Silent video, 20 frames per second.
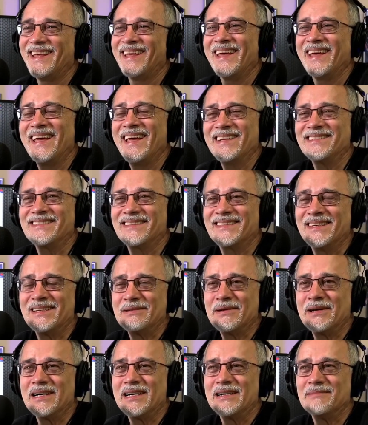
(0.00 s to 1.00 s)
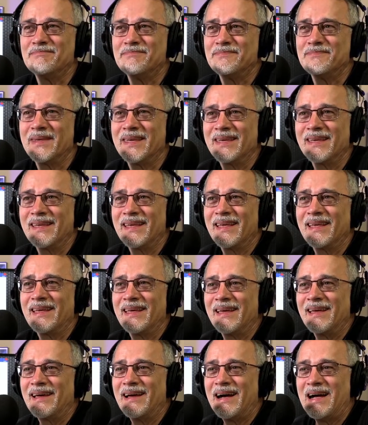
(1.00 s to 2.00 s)
And so
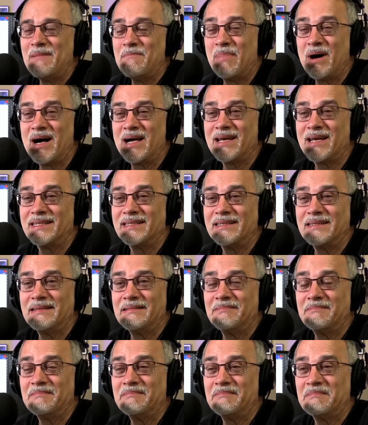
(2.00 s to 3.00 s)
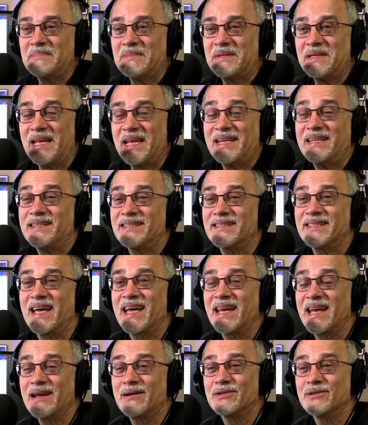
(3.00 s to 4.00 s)
I bought it, and I
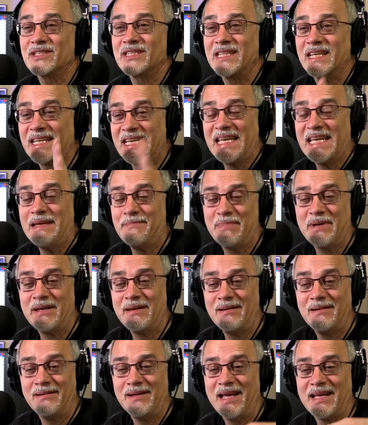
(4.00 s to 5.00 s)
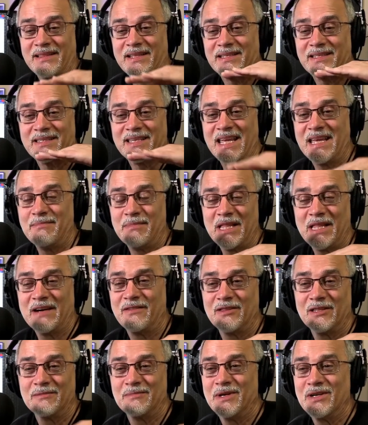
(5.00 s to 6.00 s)
decided I was going to keep it at the same
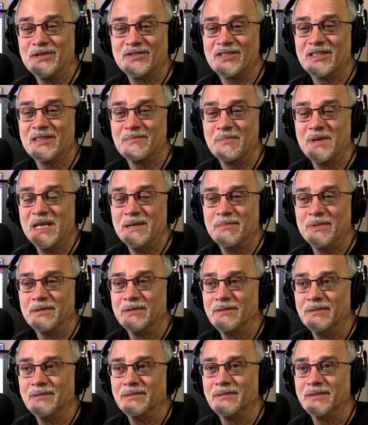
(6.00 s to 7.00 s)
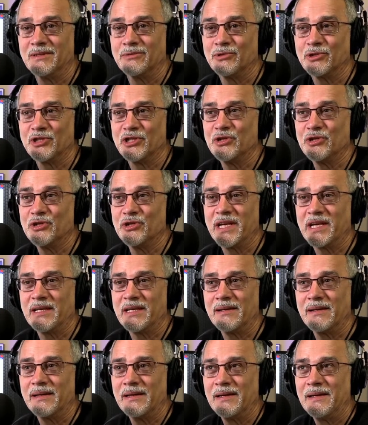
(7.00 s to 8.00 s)
level of most of the people that were doing
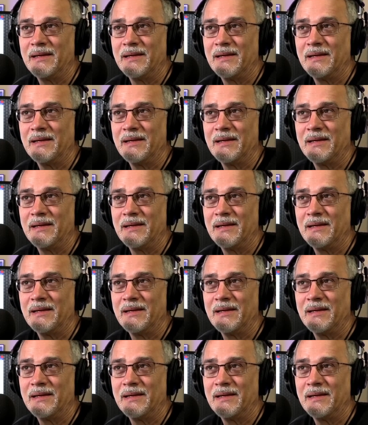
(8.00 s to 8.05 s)
it.